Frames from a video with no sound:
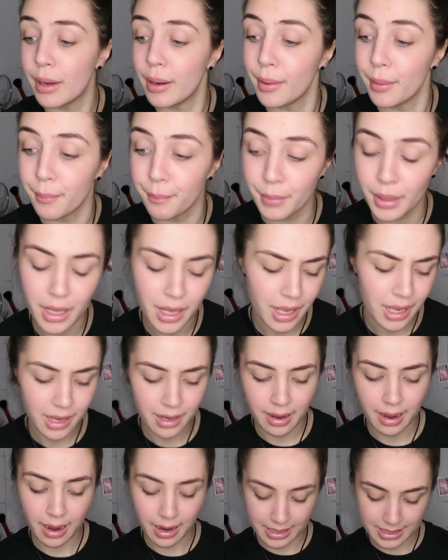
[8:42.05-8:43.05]

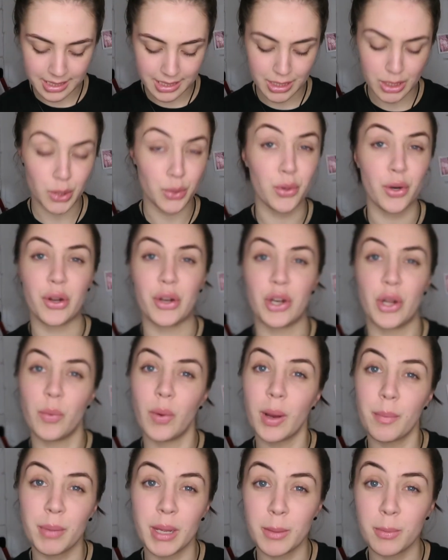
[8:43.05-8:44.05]
I still don't know
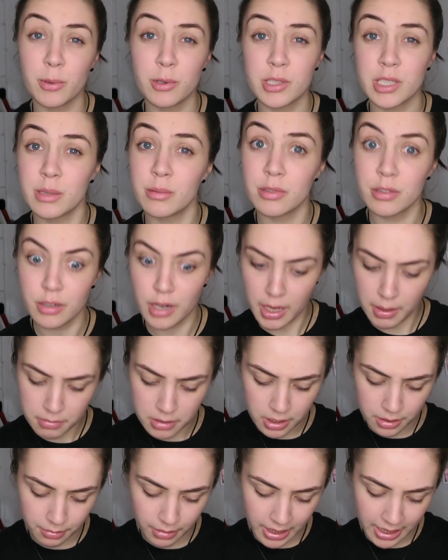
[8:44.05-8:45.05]
why people subscribe
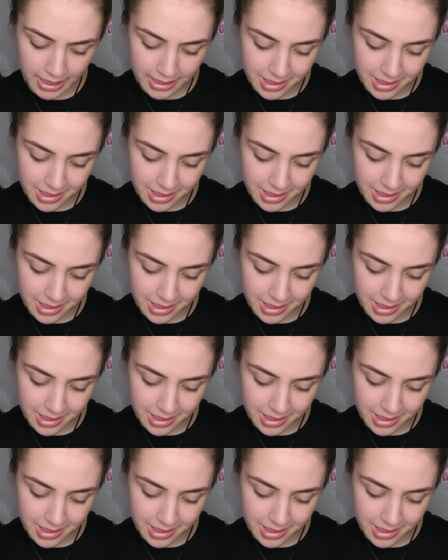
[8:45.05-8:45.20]
to me.